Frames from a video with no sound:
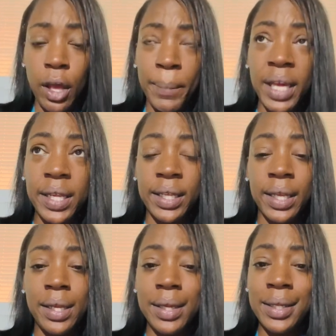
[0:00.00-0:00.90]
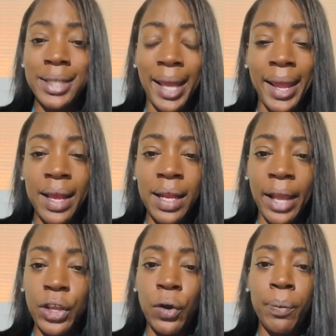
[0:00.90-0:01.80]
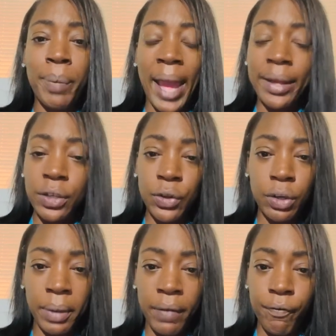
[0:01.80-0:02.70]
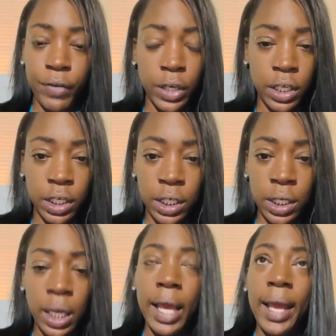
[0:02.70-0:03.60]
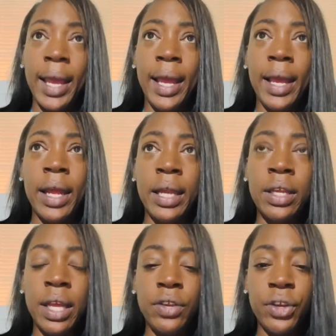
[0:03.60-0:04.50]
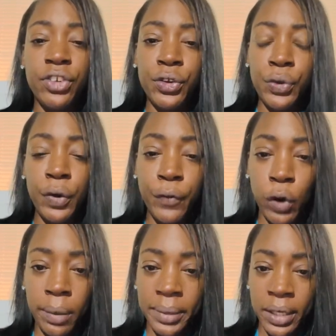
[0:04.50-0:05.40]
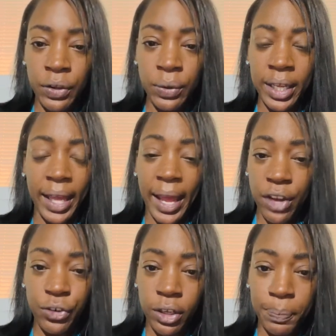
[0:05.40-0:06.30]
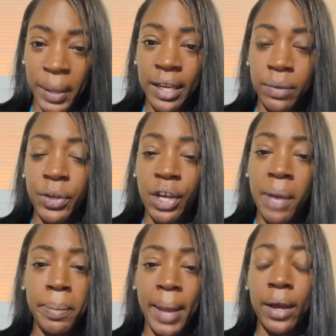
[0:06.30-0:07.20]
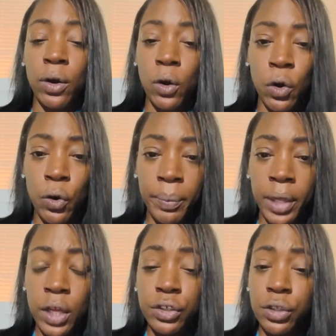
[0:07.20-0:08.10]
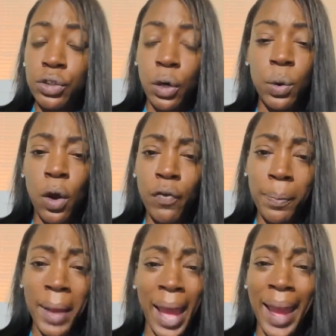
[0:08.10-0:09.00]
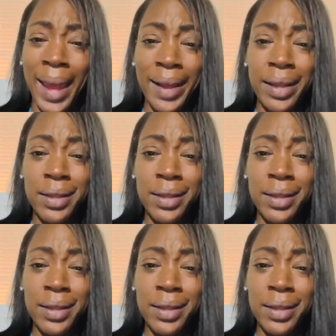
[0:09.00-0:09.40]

Because at the end of the day, like, your bag is going to be full. And then you get your uniform, and then you need extra space when you're coming back home. So don't overpack.